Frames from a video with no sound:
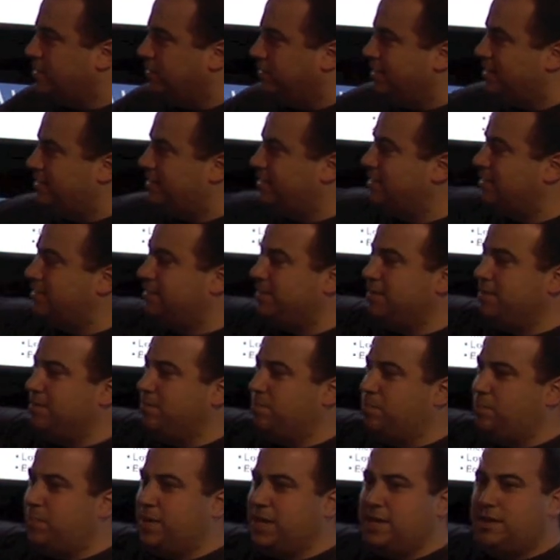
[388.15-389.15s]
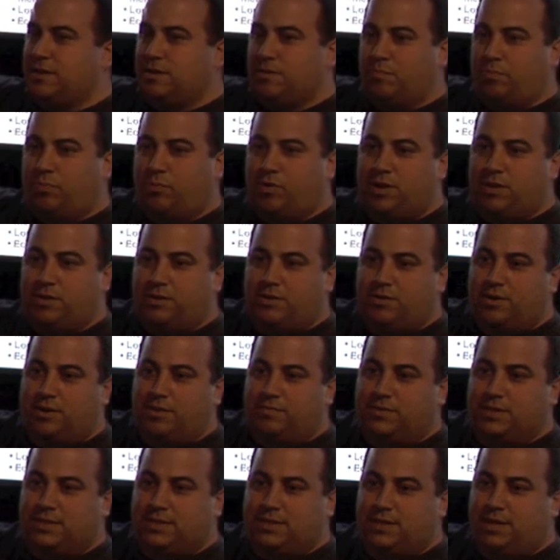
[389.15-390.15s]
This is the big brother
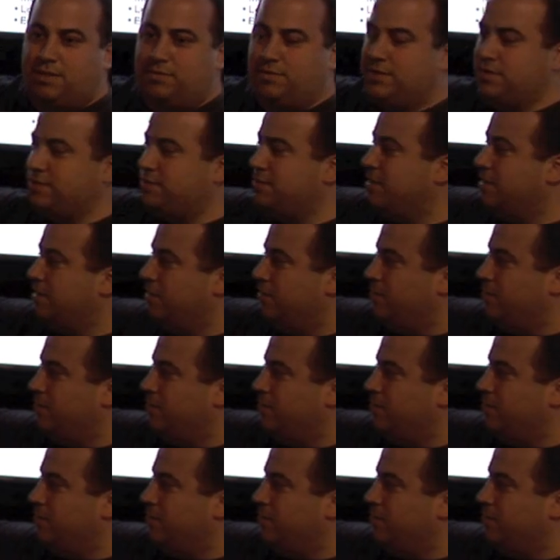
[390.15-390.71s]
of the series.